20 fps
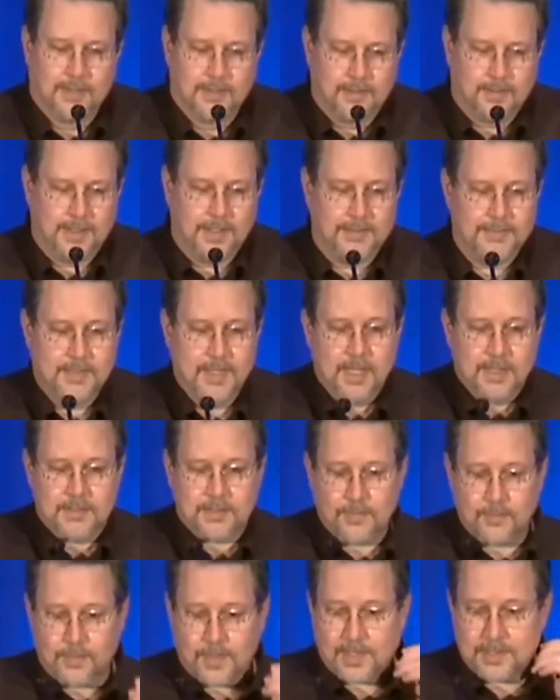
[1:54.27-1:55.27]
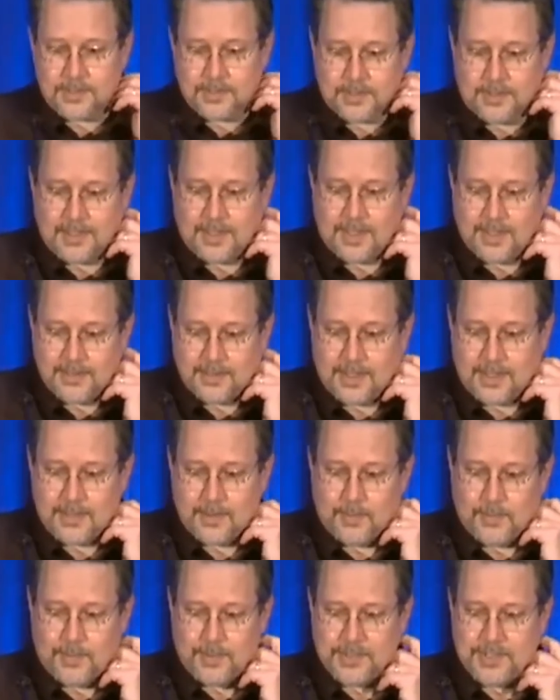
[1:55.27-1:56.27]
All right, so Roger and
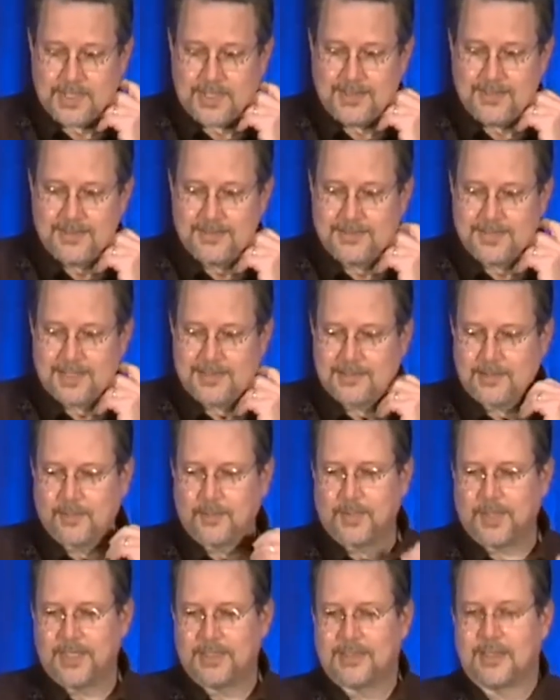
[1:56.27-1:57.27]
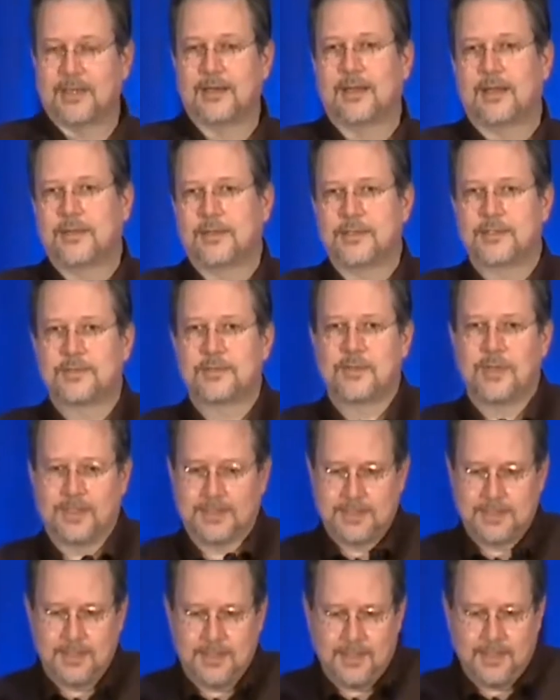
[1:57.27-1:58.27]
Natty will present a technical breakdown of how this is
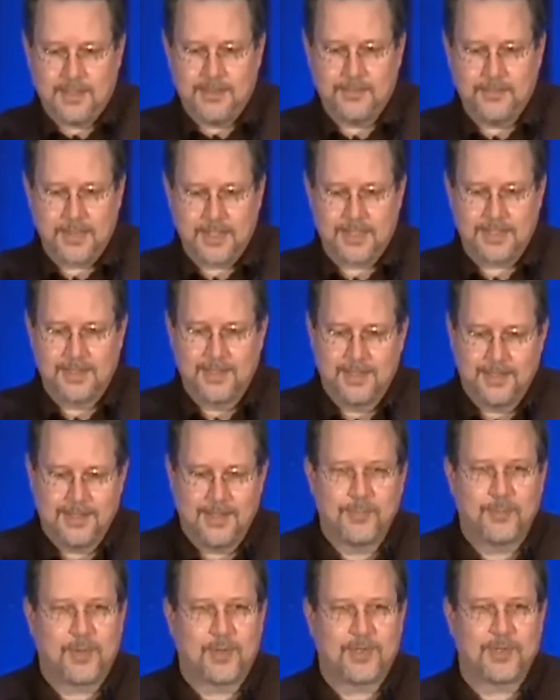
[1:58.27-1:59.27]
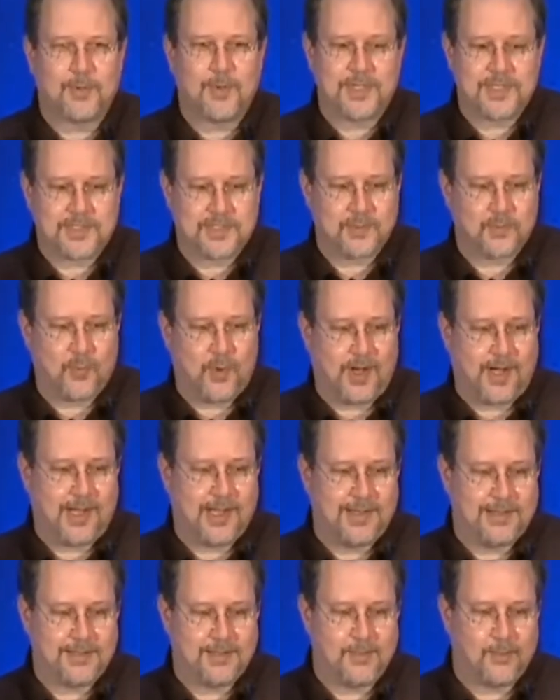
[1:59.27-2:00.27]
all done, but an important question is why?